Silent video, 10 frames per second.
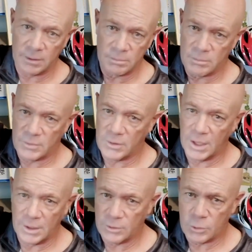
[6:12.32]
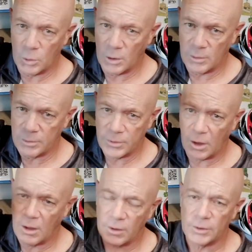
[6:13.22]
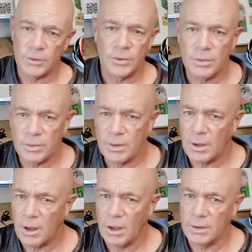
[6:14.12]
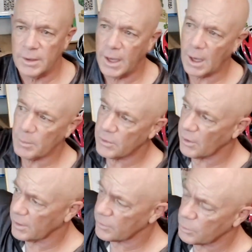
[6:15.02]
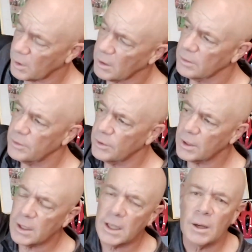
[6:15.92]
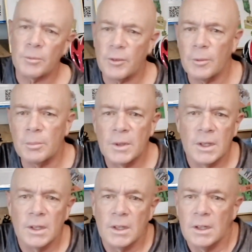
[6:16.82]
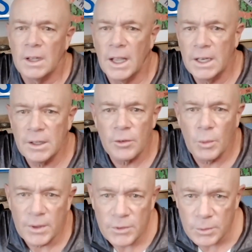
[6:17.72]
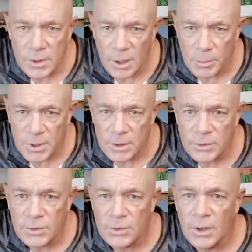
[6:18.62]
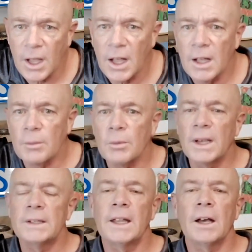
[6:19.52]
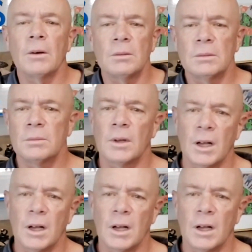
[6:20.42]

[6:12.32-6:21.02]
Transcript: like $10, $12 on Amazon as well. You can get them from any of the wetsuit companies. Right now,